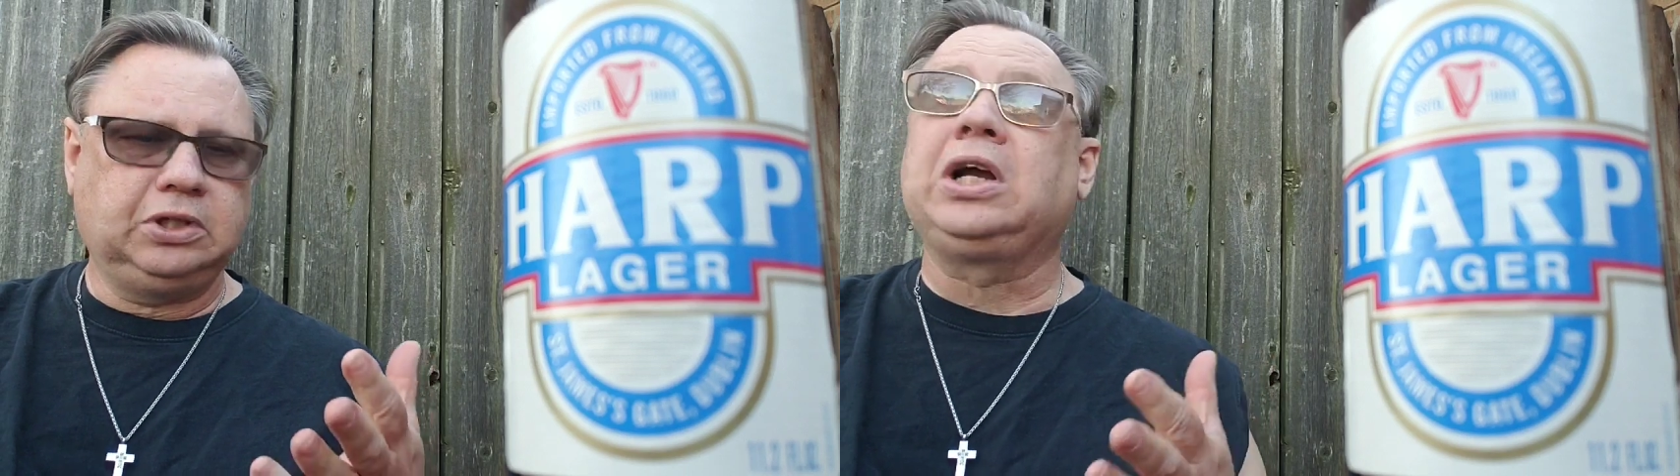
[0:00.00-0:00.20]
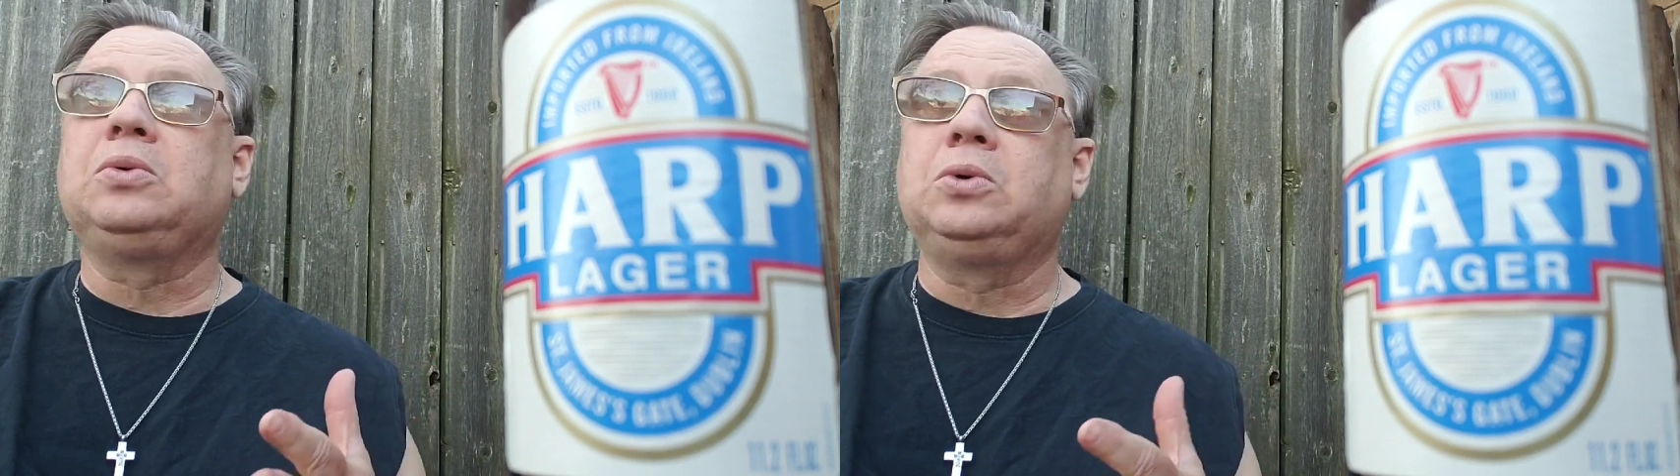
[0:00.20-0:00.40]

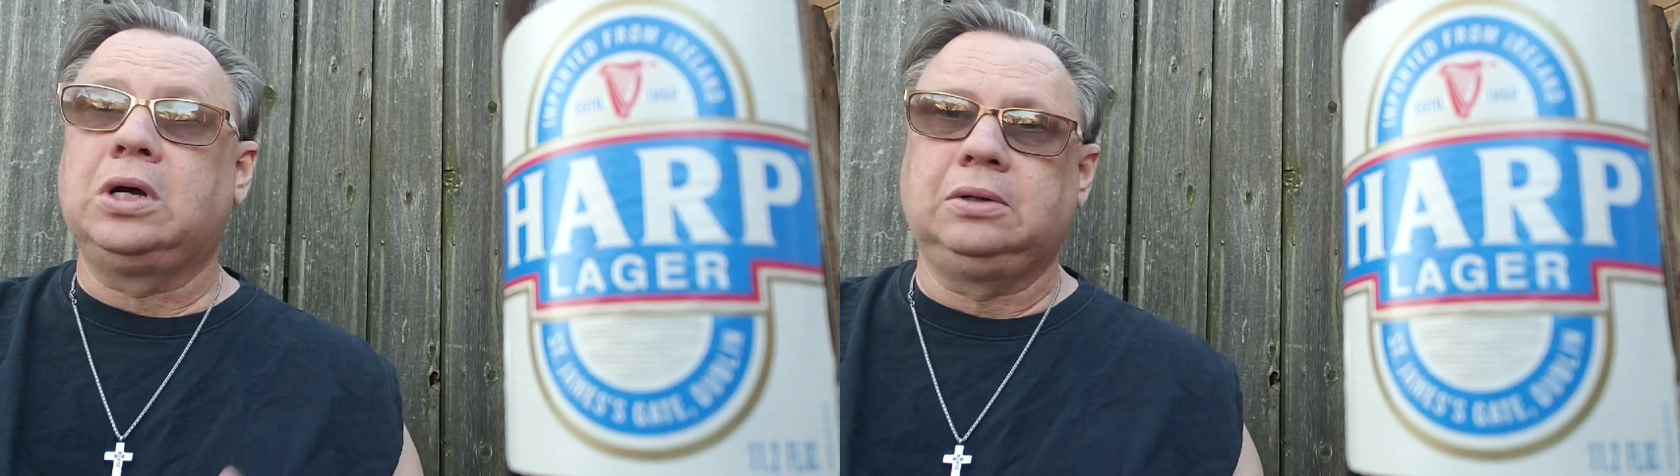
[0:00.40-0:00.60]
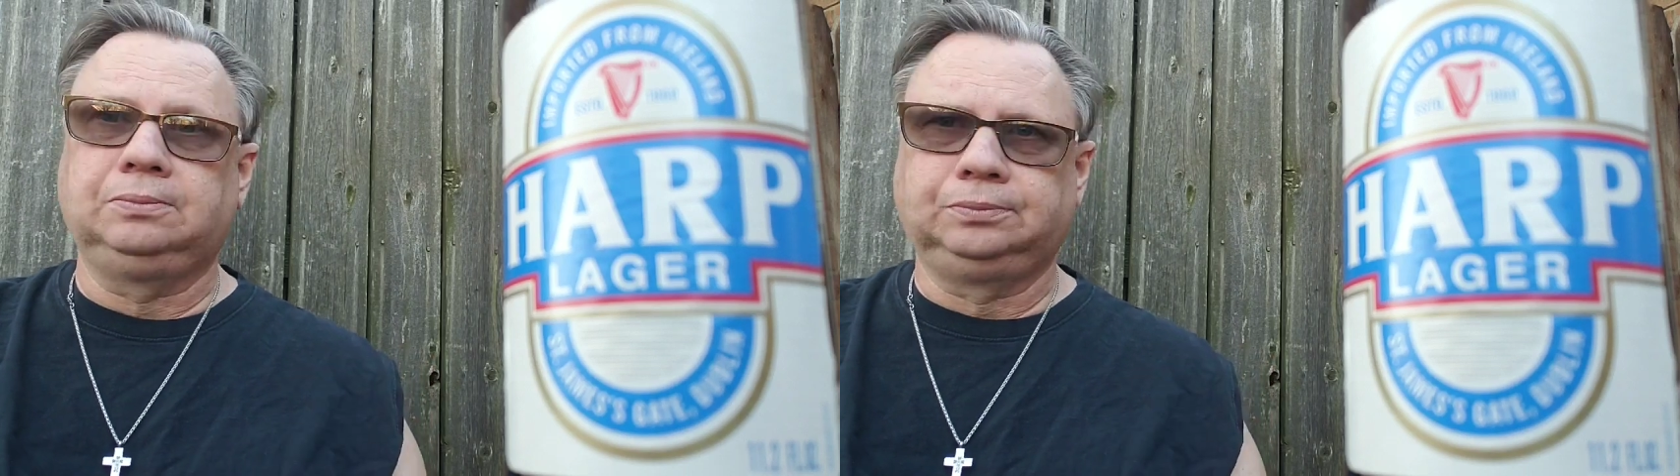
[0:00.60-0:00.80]
cherry
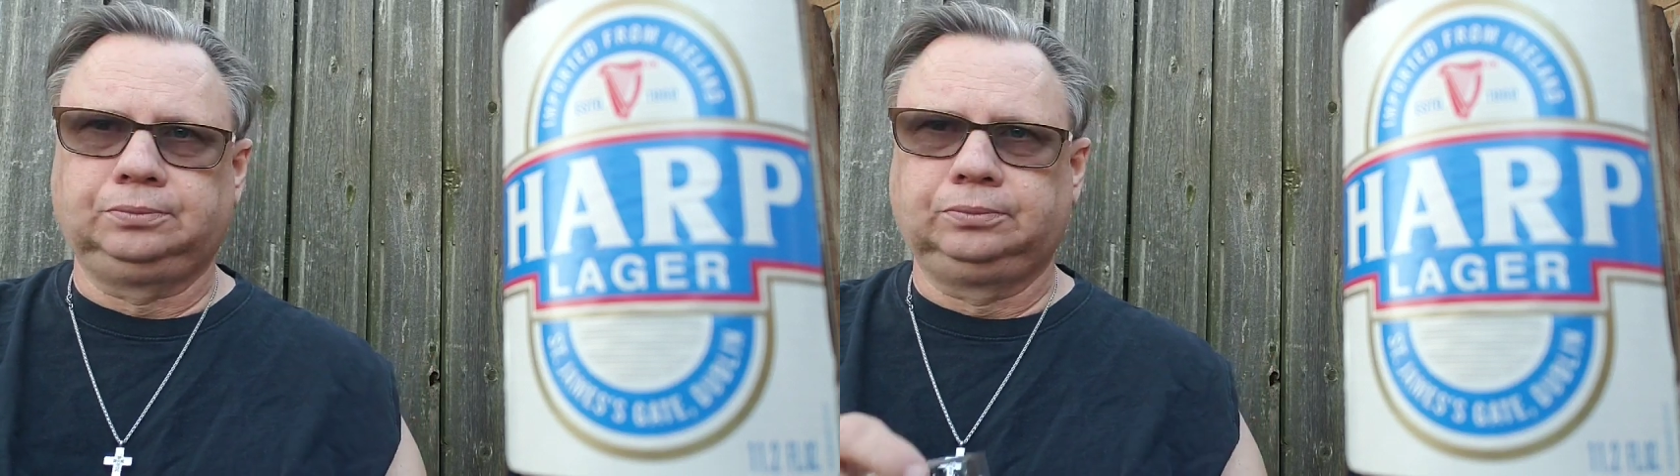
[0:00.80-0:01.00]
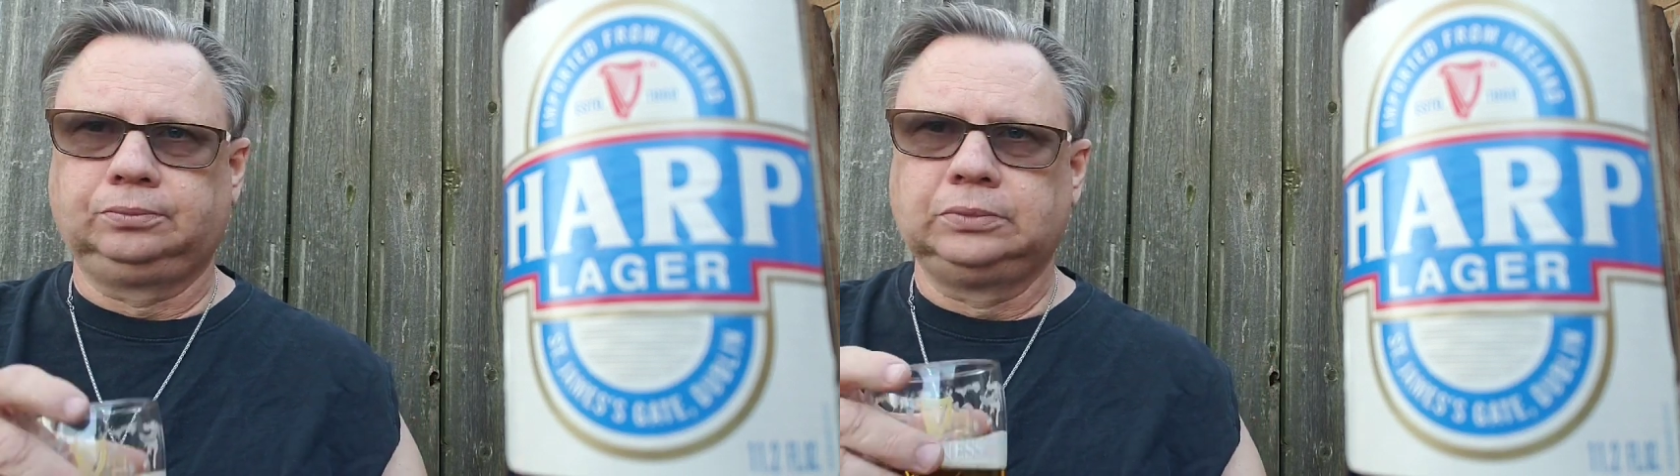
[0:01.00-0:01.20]
wood.
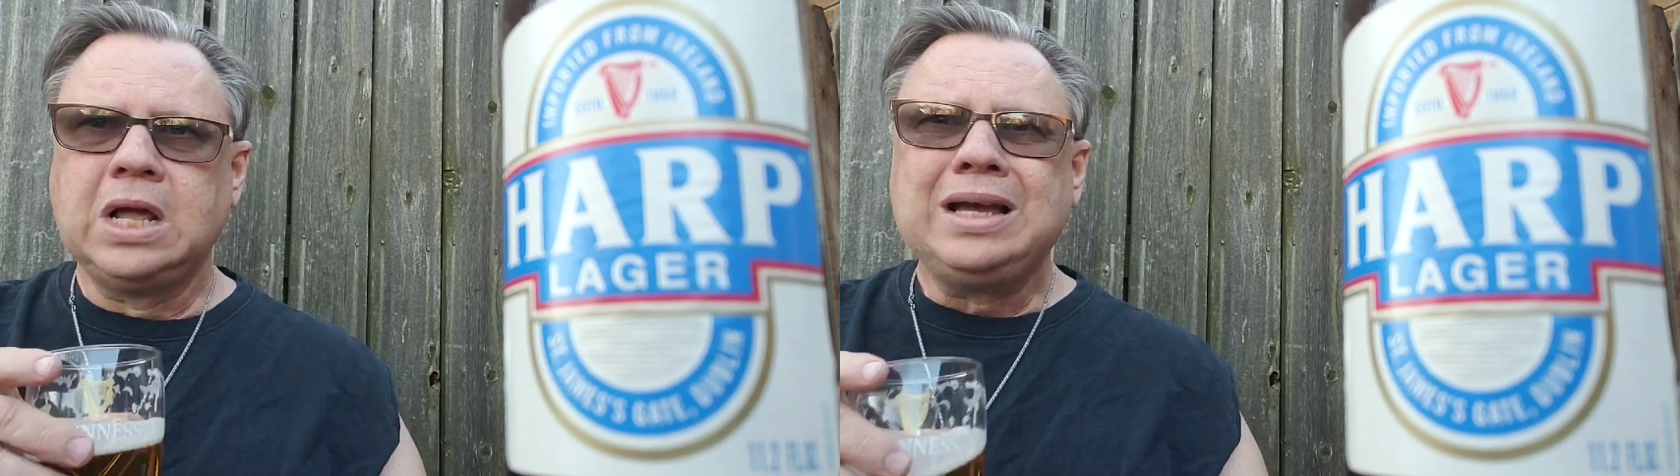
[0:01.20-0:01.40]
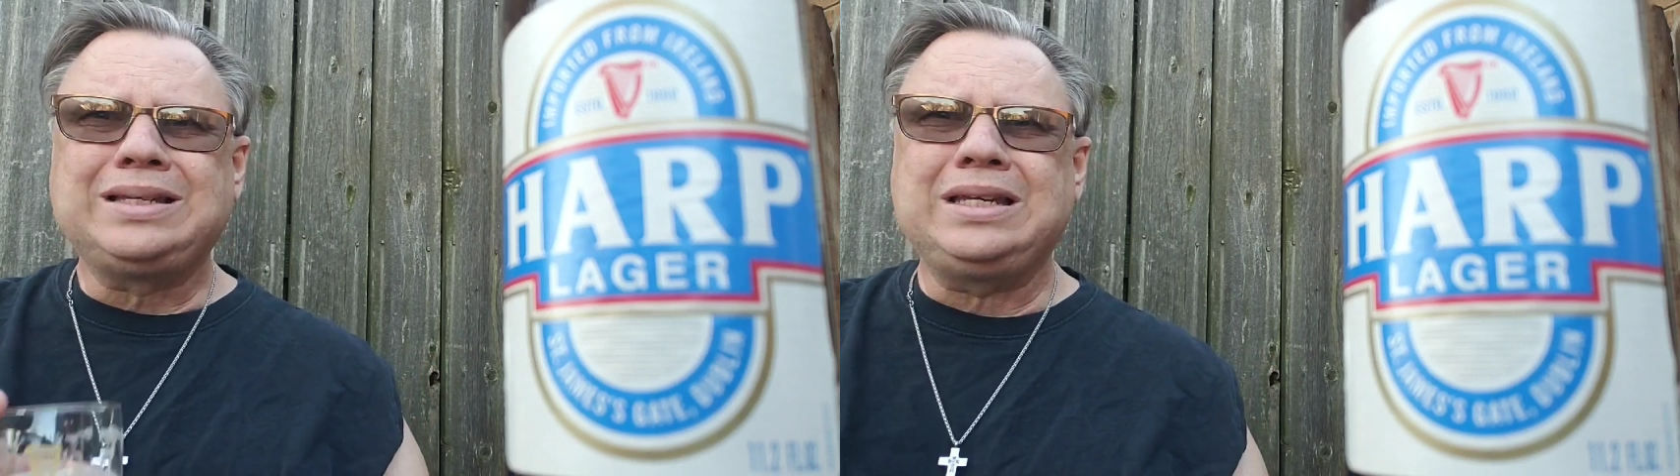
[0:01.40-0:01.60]

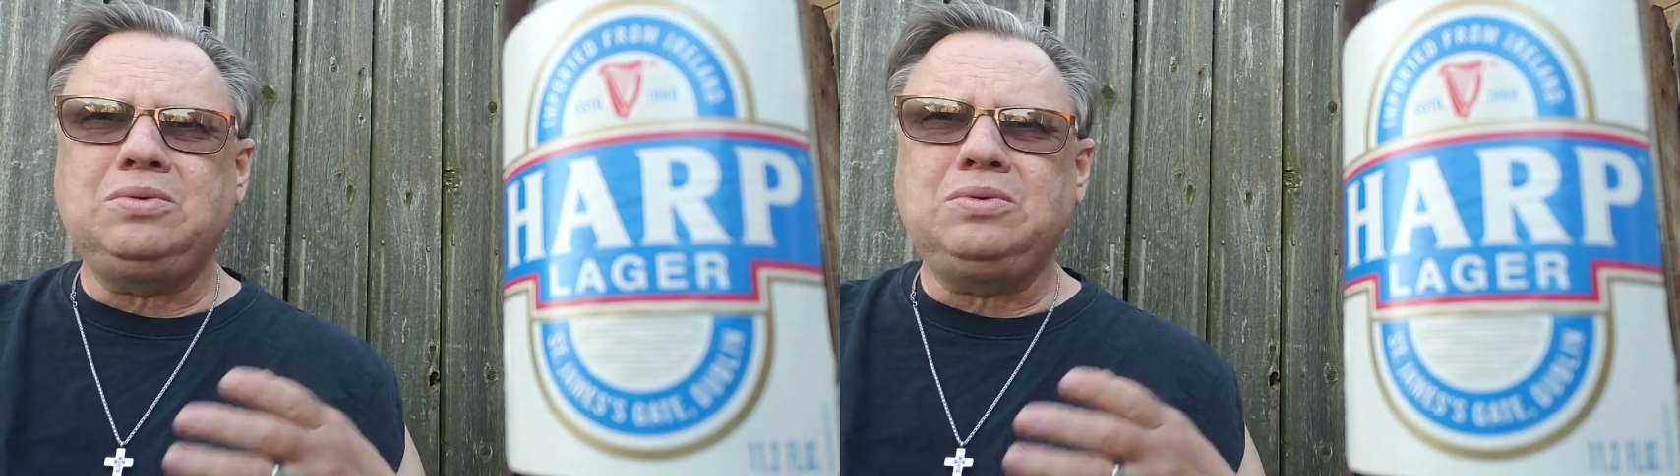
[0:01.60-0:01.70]
Because